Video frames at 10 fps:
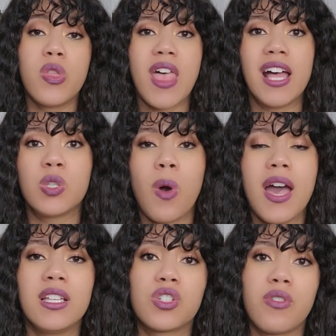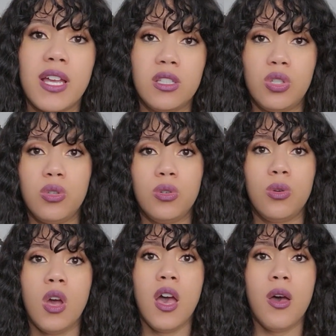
And that's why it's great to